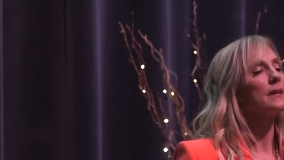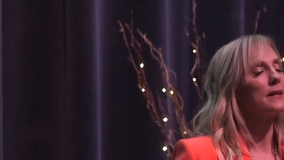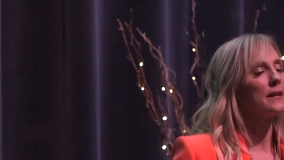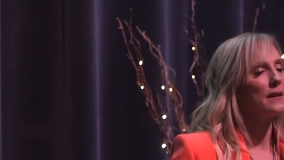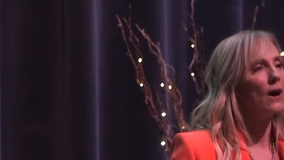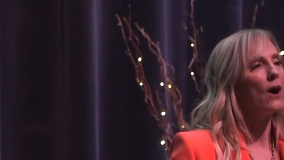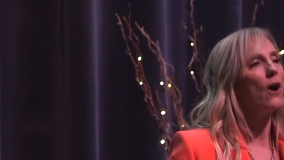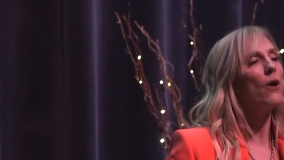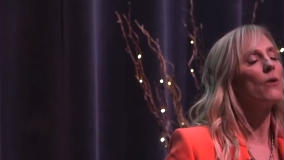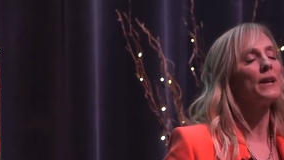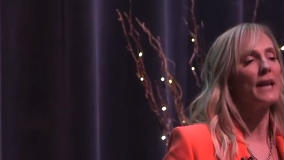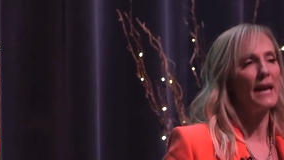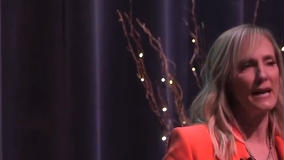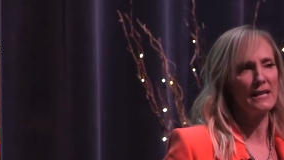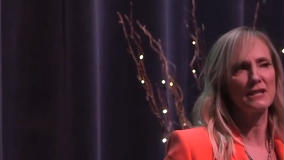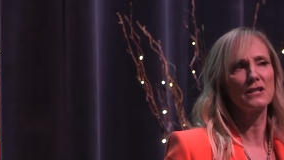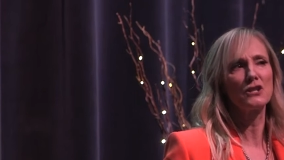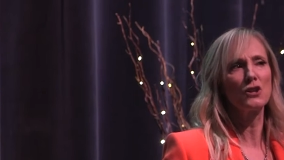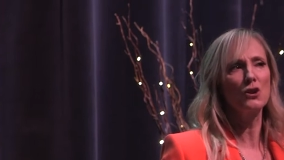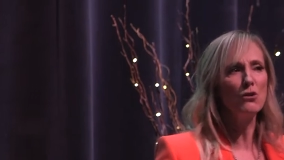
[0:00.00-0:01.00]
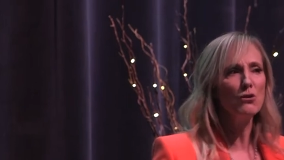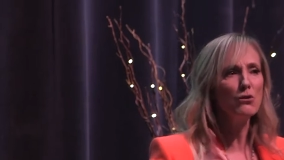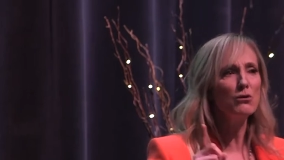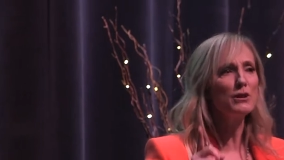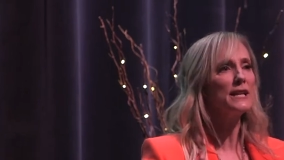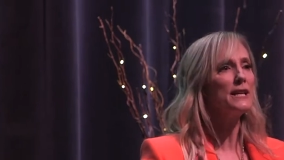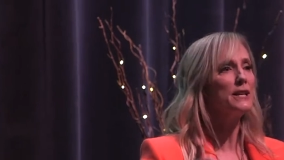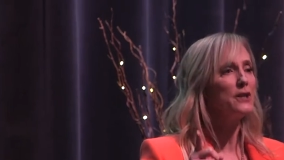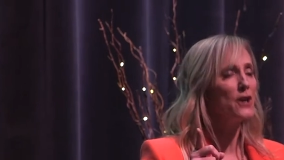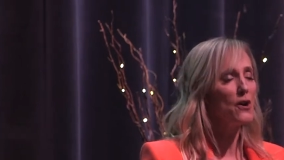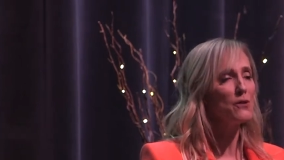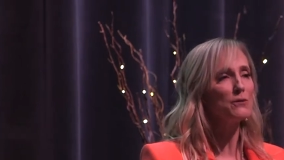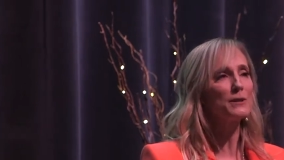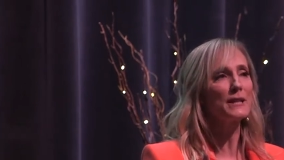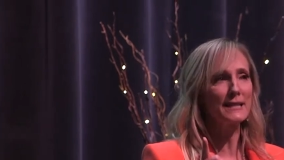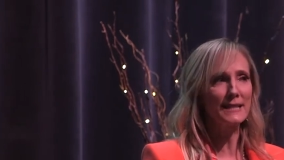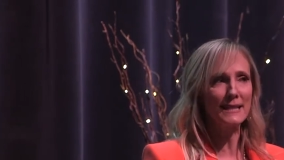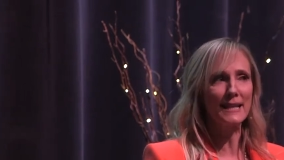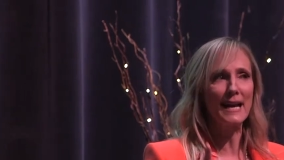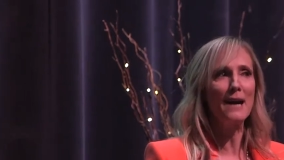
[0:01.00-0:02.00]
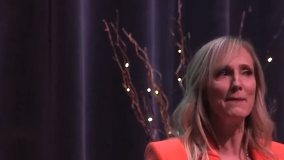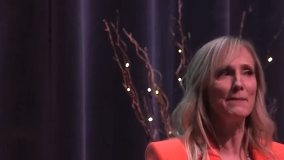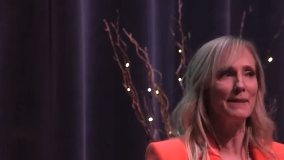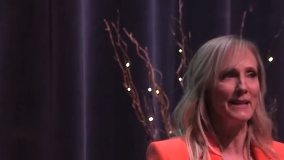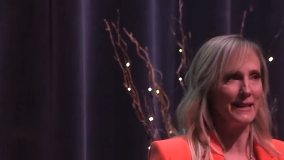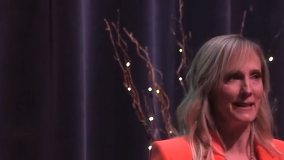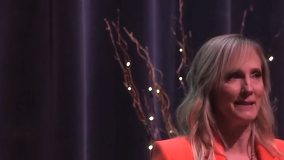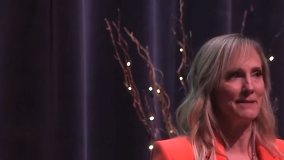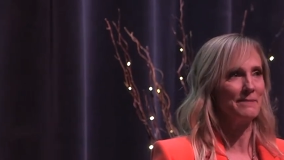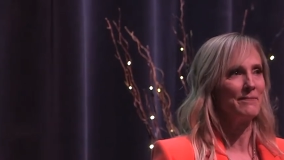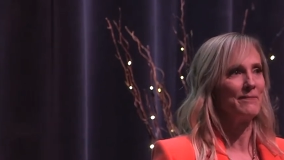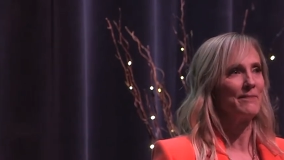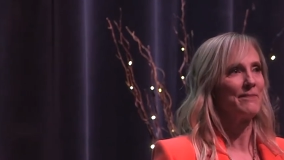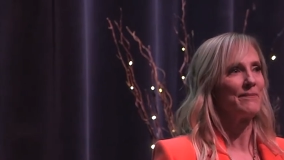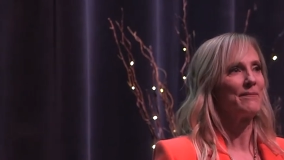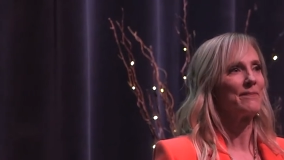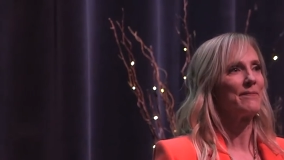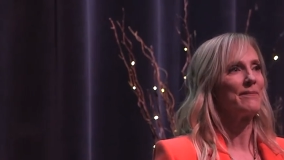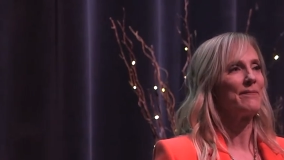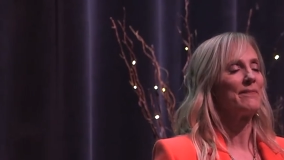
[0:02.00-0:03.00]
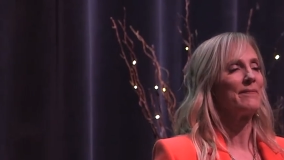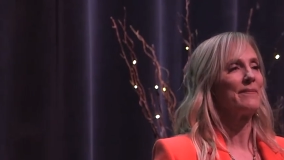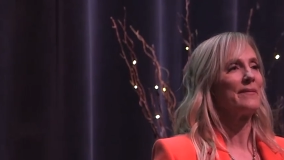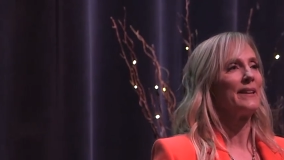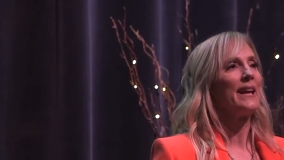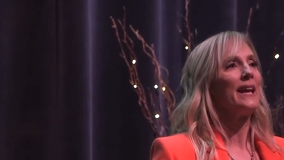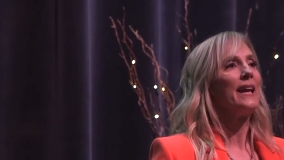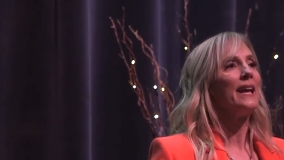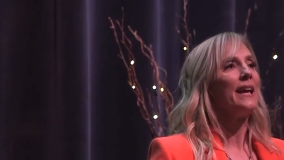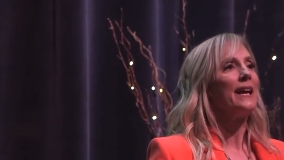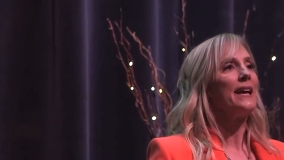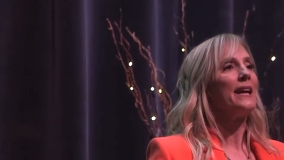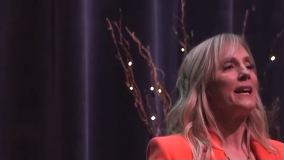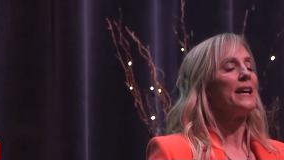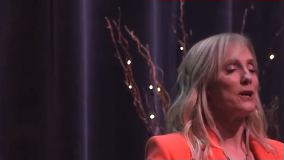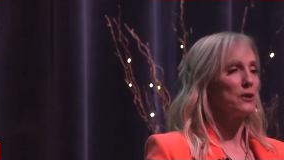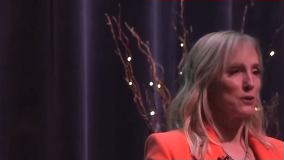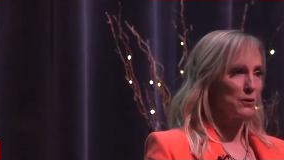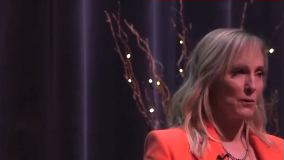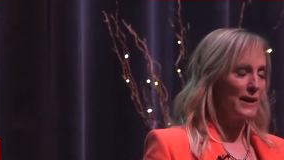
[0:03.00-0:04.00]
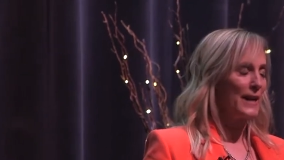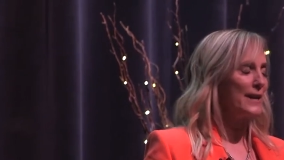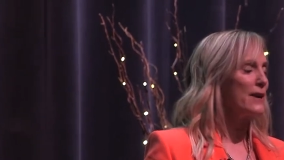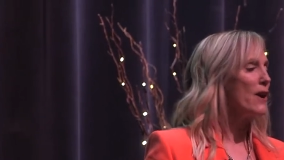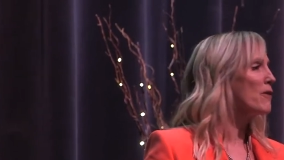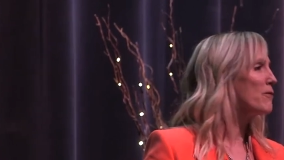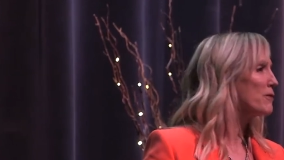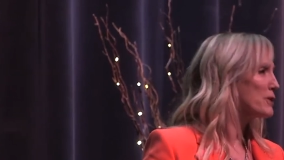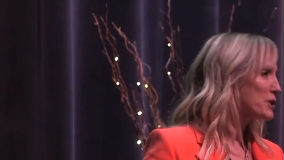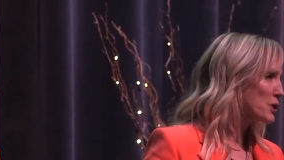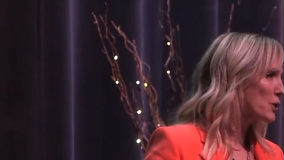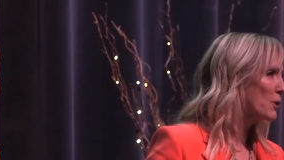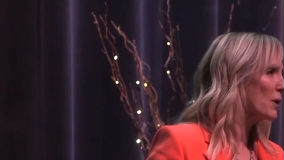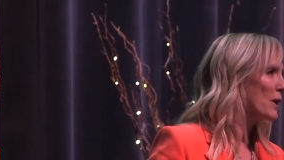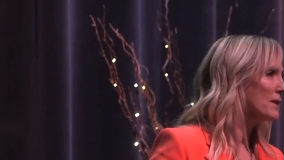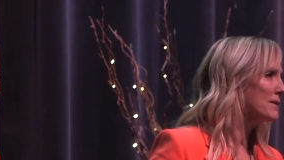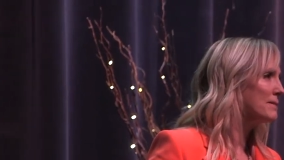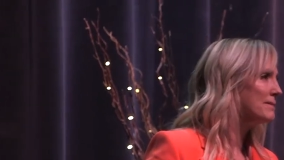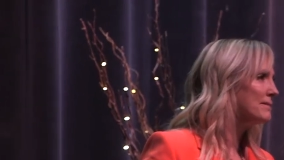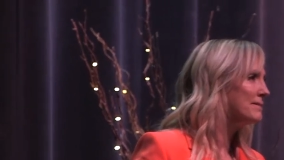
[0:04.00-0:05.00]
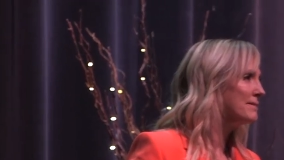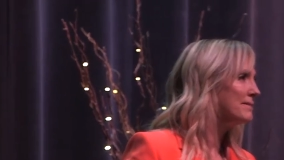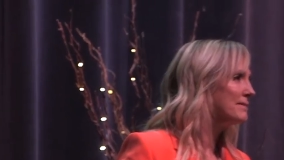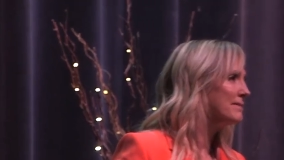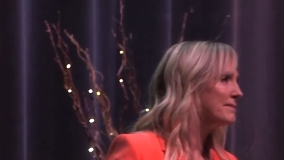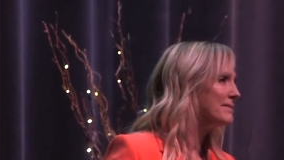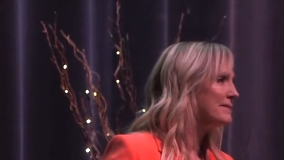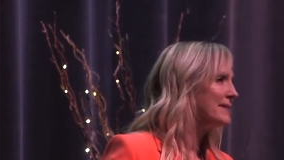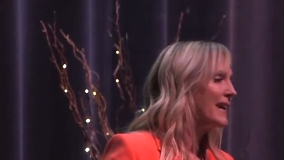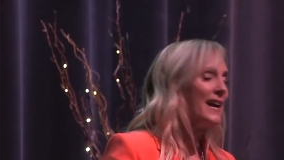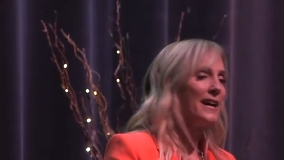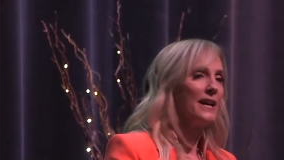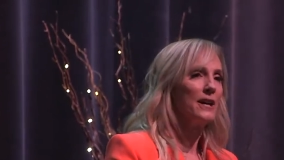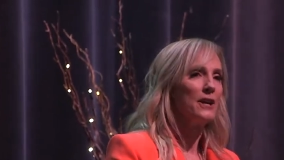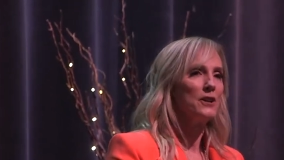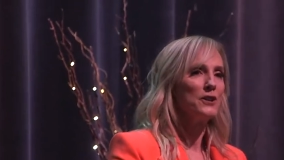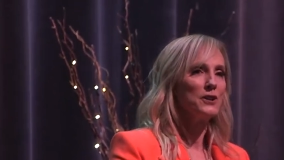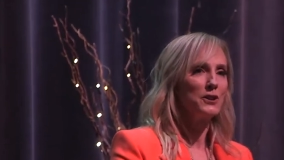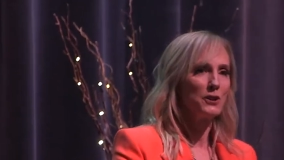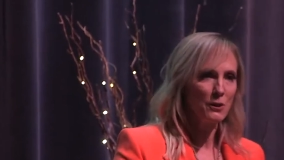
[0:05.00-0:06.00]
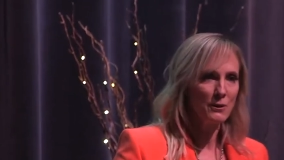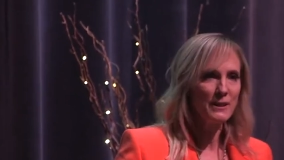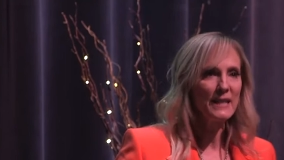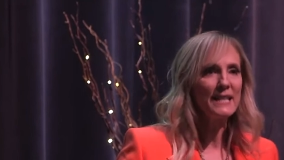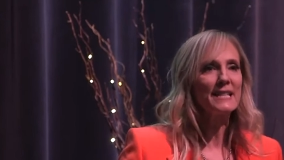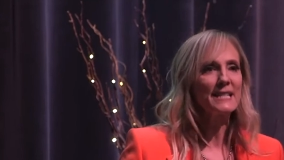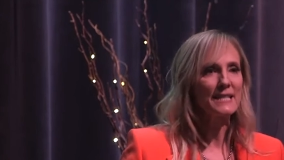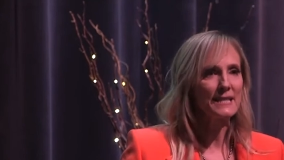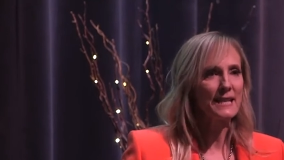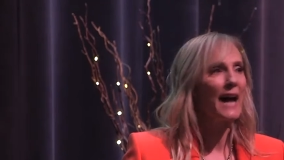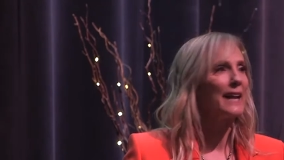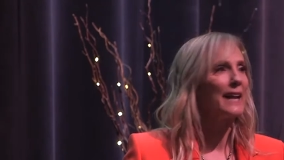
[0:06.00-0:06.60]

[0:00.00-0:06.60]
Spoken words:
oh yes, Susie knows it's coming. Here's what I know for sure. Susie does not